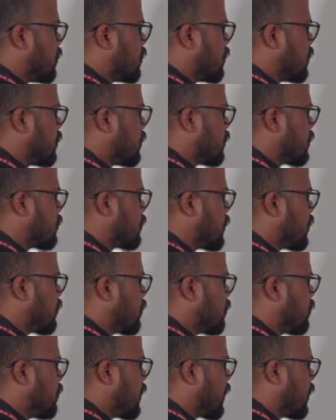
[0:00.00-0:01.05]
This one will
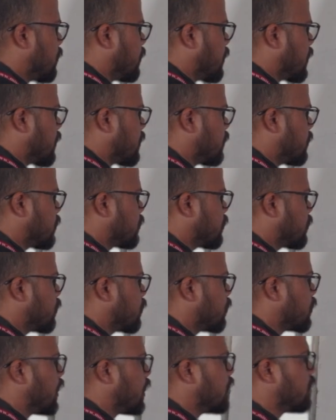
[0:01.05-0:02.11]
be I1. So
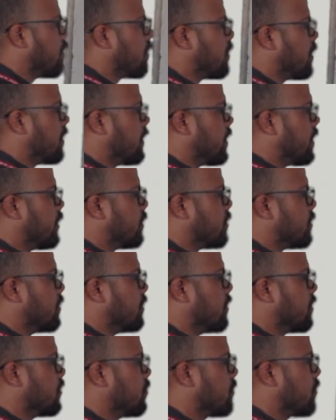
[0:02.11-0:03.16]
total current entering
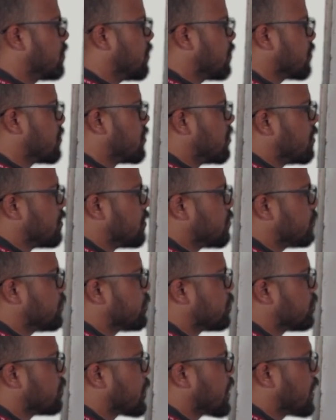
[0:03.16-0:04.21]
to the junction
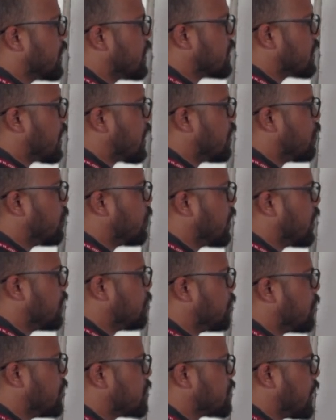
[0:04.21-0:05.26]
is I1
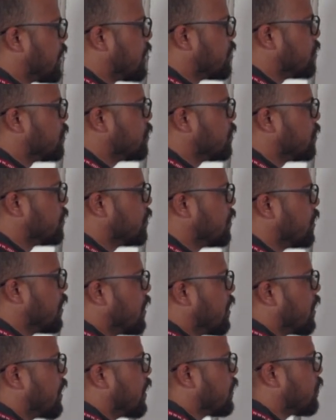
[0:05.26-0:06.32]
plus I2,
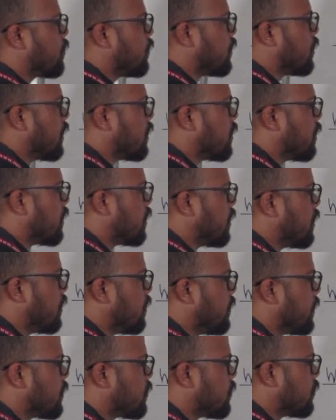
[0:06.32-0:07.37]
and total current
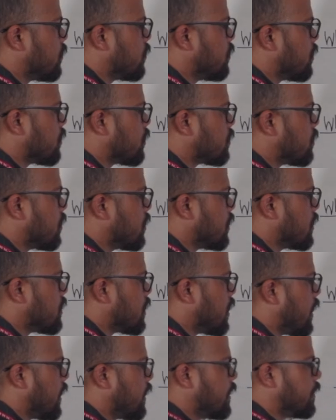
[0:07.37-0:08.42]
leaving through the junction is I.